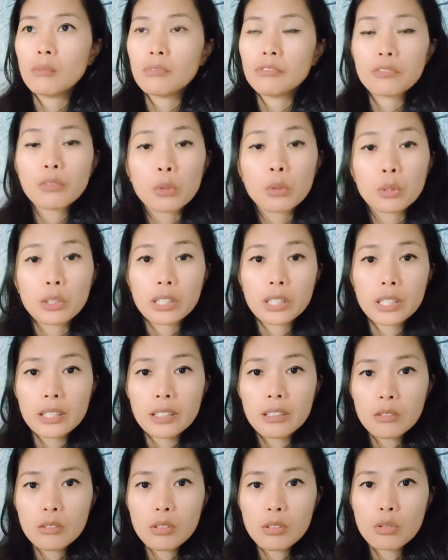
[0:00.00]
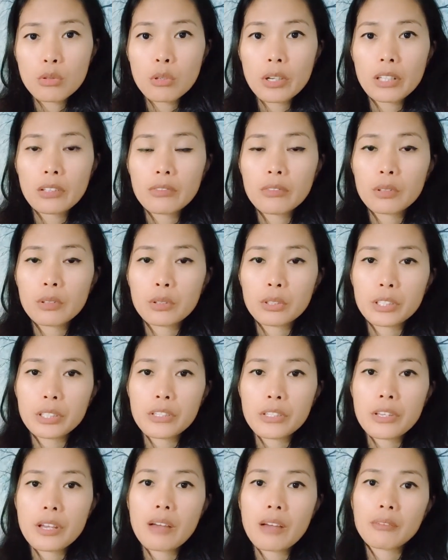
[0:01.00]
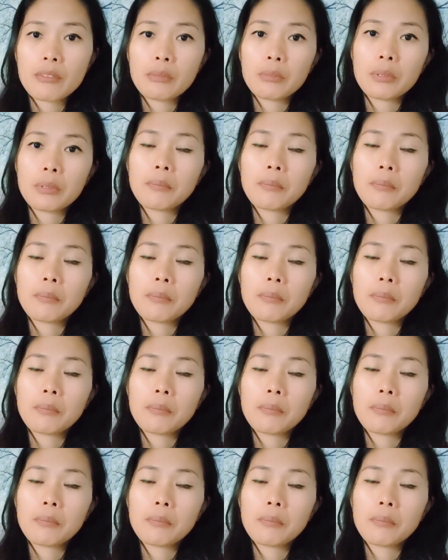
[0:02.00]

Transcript: 4 years, straight 4 years I haven't been